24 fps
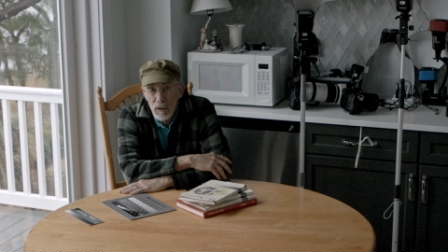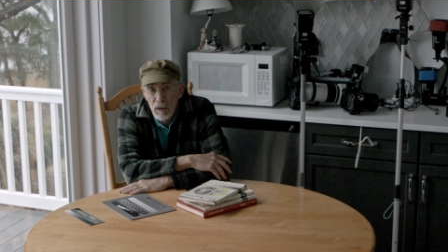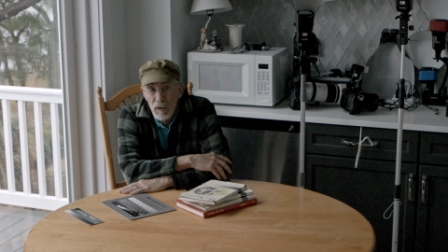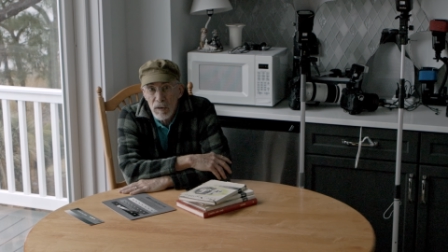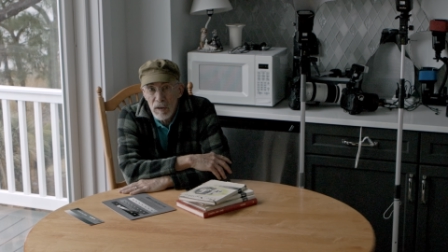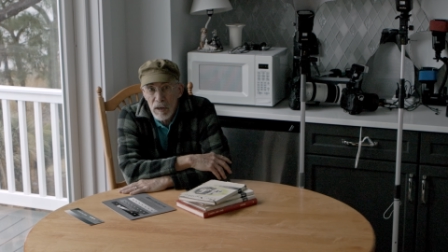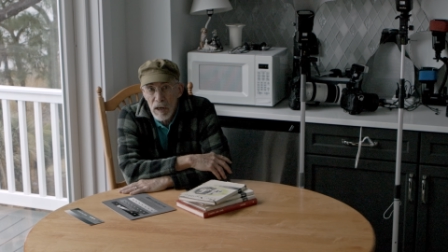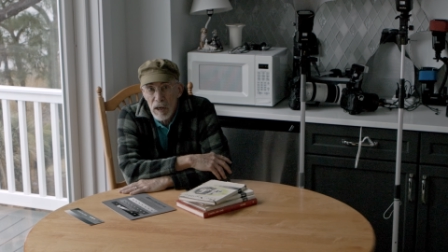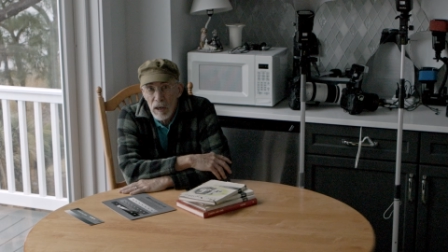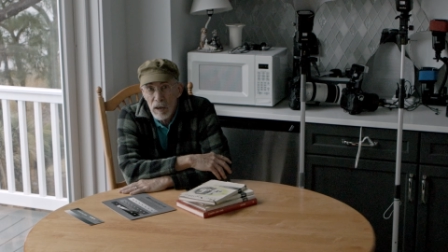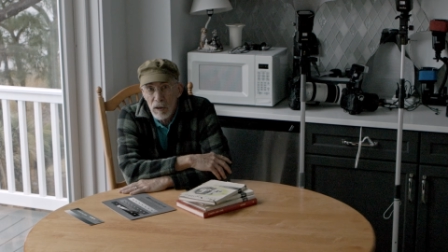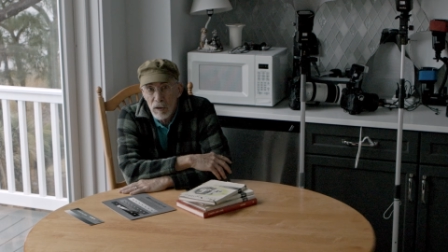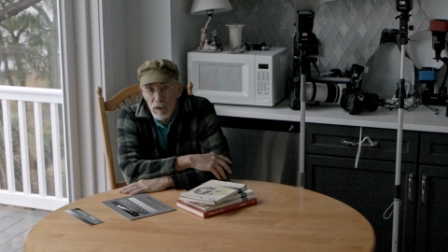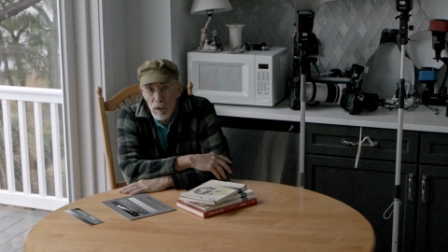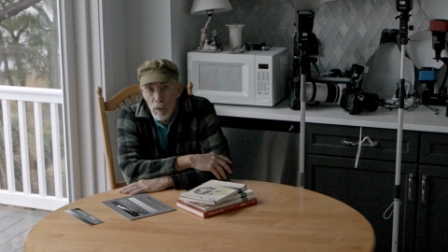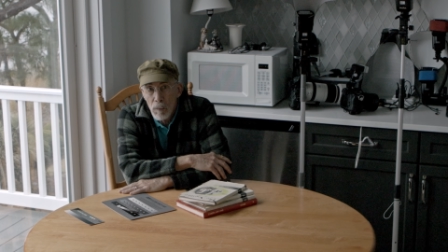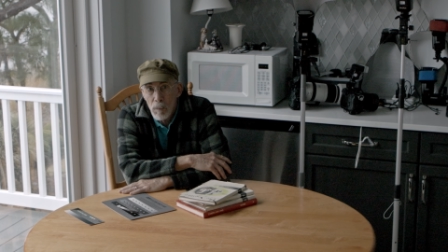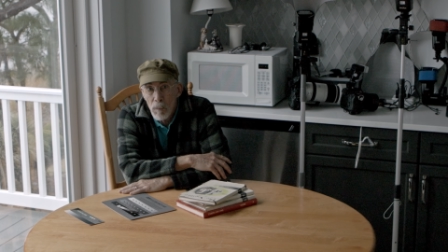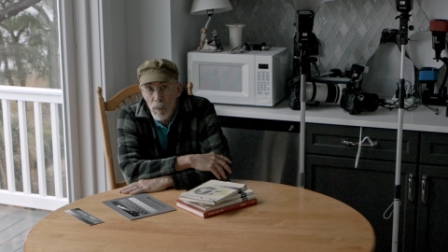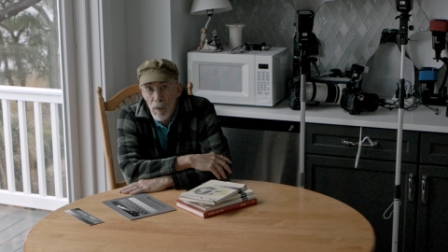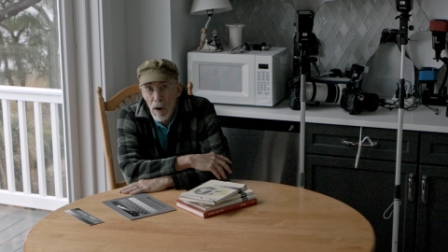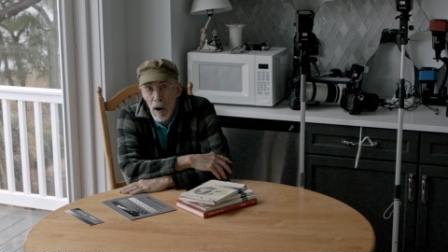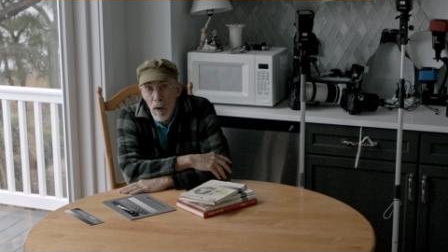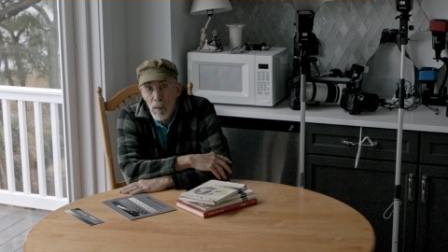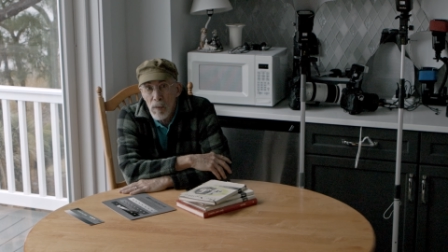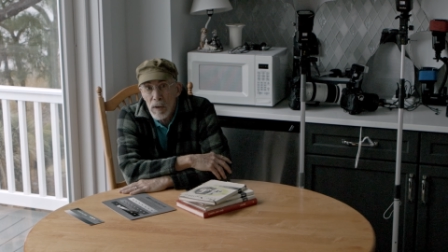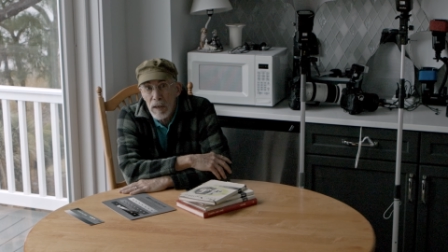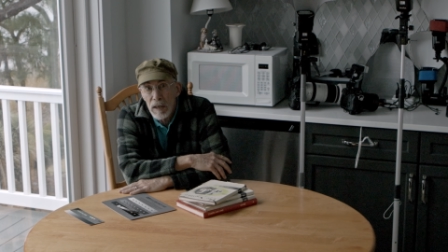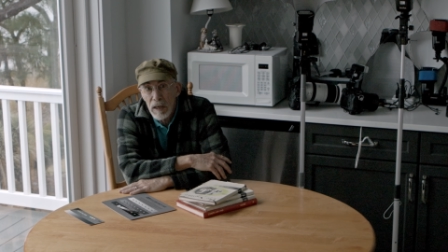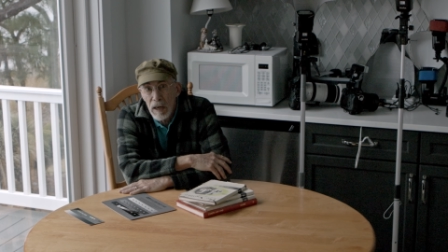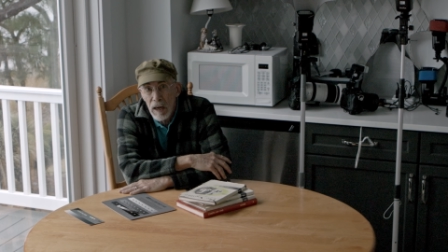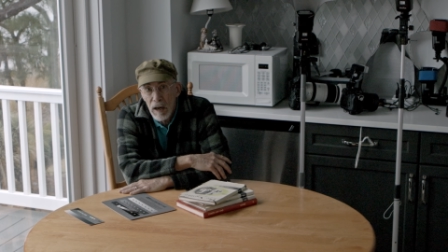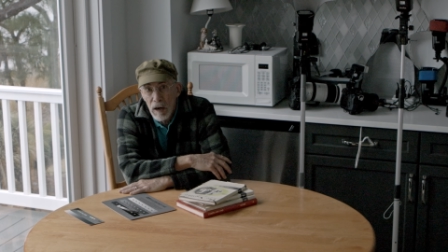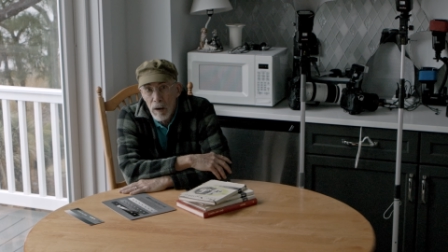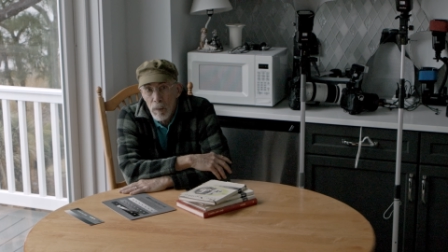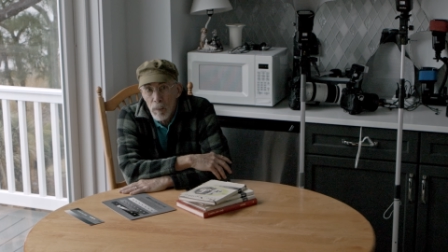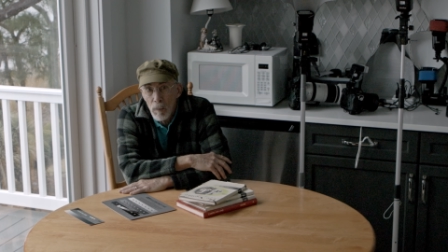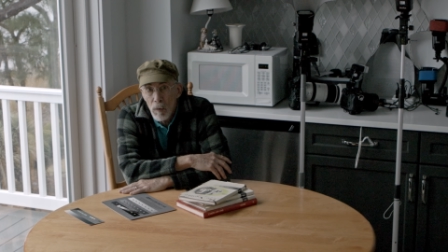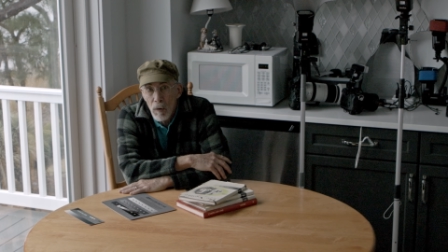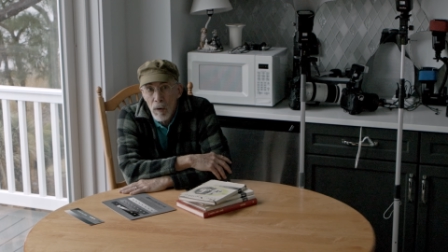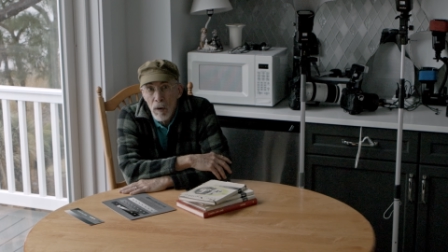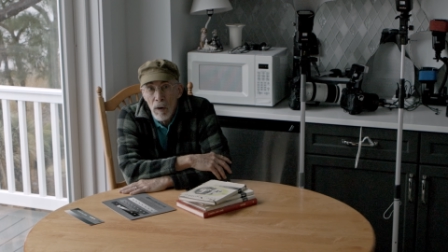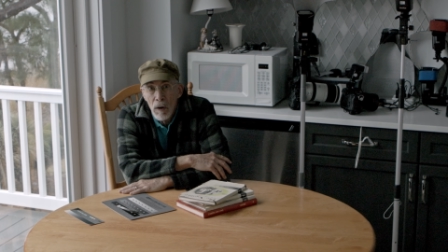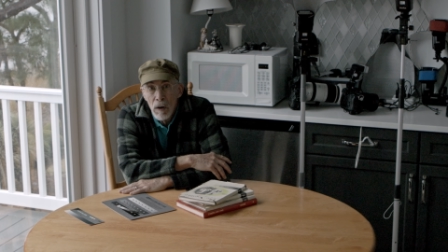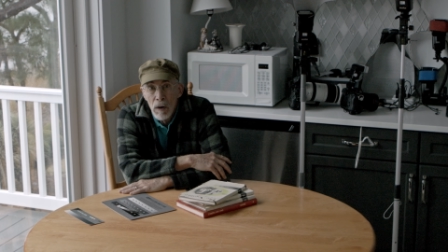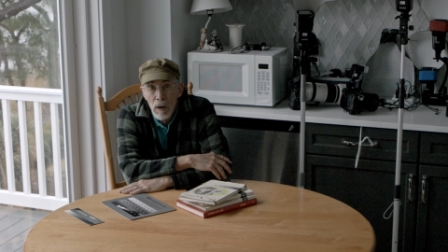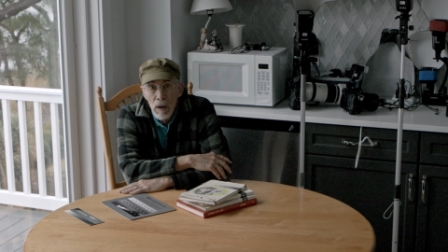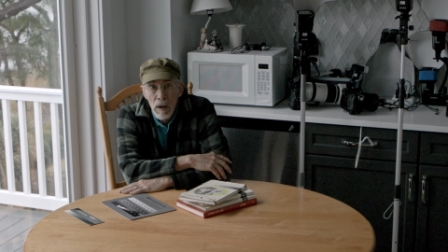to take their Brownie
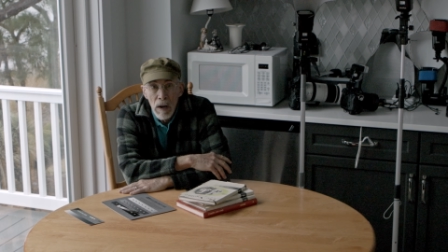camera